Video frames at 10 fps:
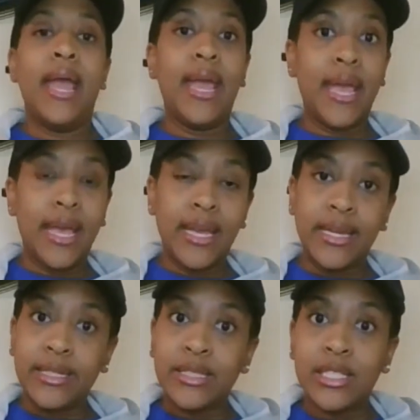
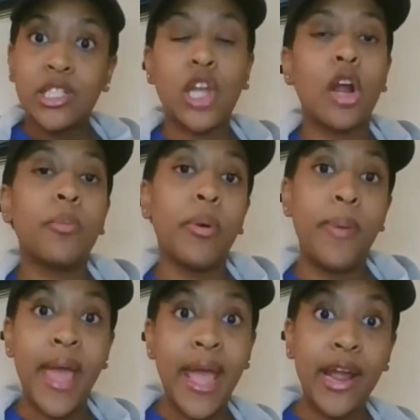And start
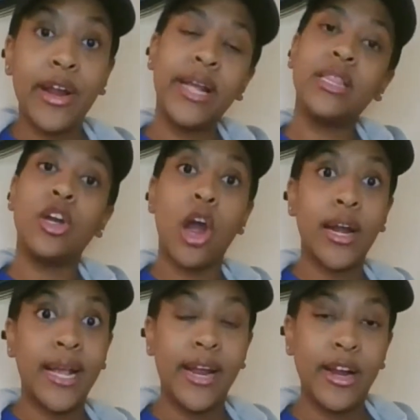preparing the
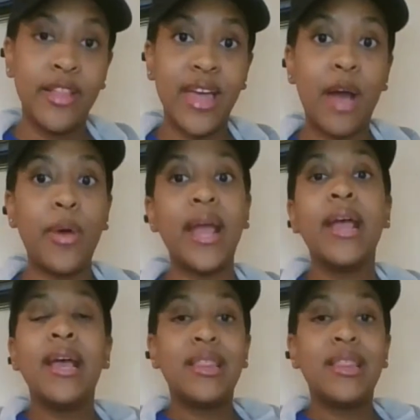garden area that way.